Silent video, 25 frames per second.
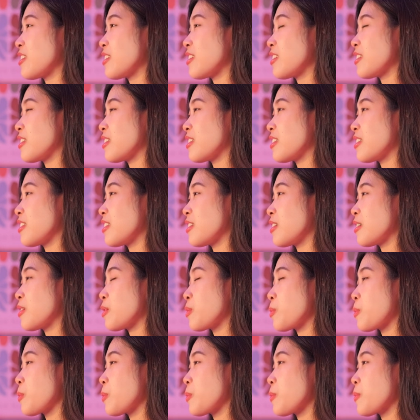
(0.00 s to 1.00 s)

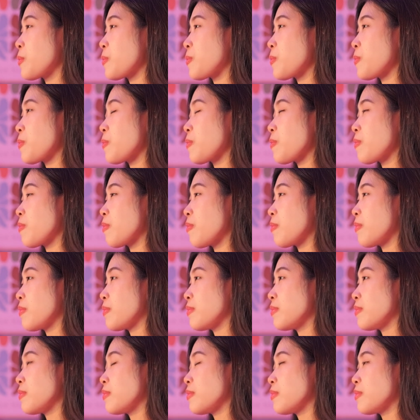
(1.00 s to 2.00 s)

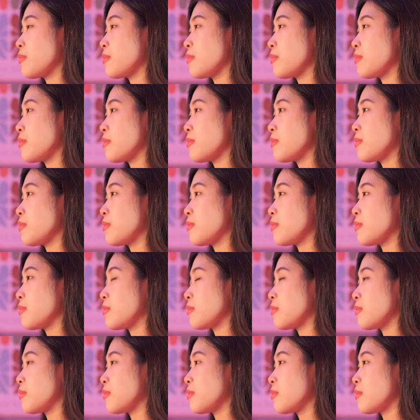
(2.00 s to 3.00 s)

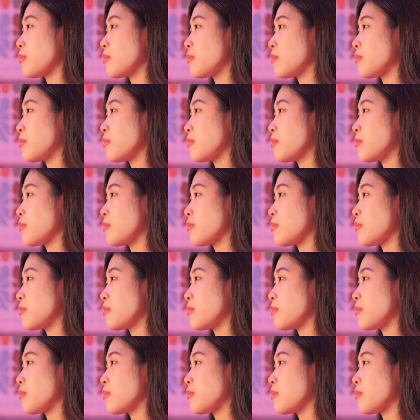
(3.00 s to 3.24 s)
The person shown says nothing.